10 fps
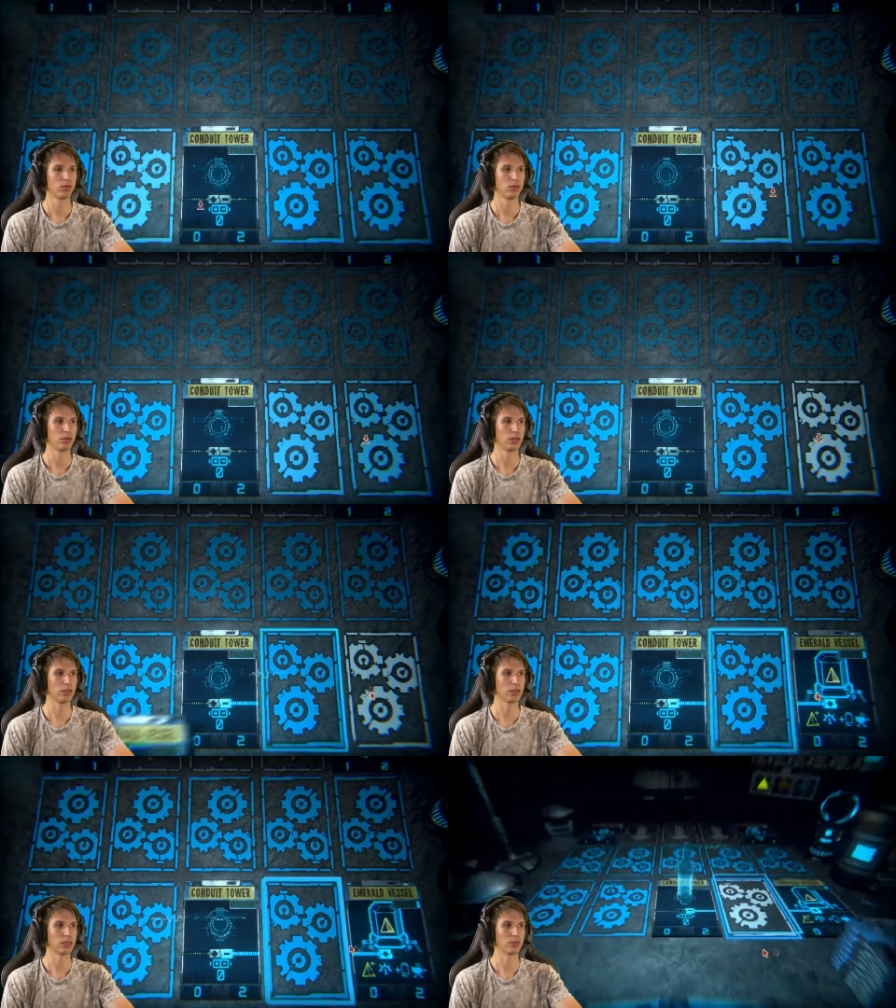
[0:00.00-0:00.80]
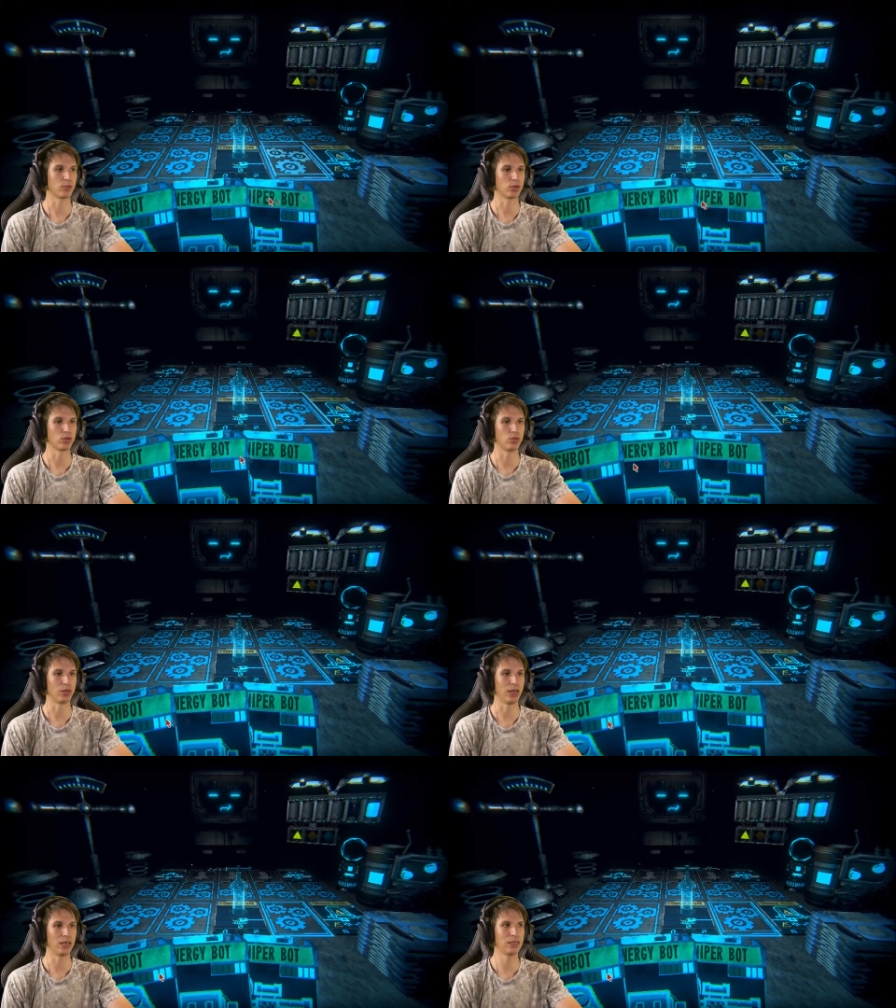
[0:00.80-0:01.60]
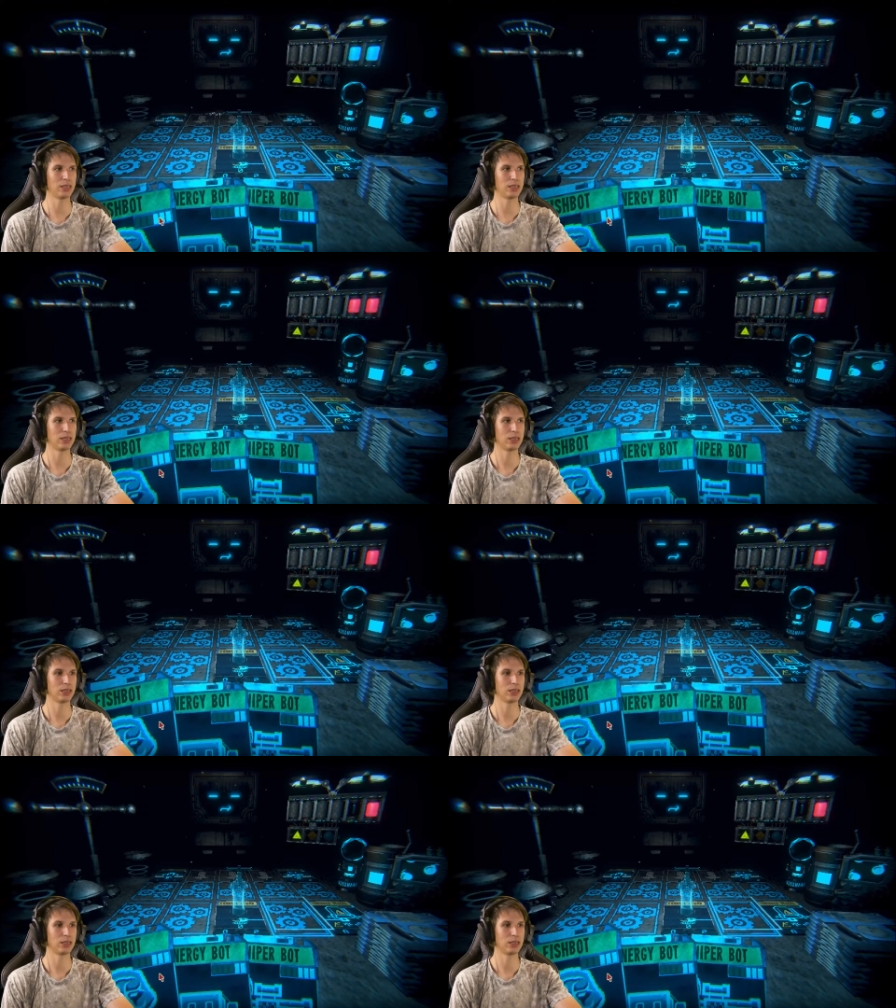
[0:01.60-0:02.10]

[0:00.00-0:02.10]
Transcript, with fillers: In that case I'm gonna do that.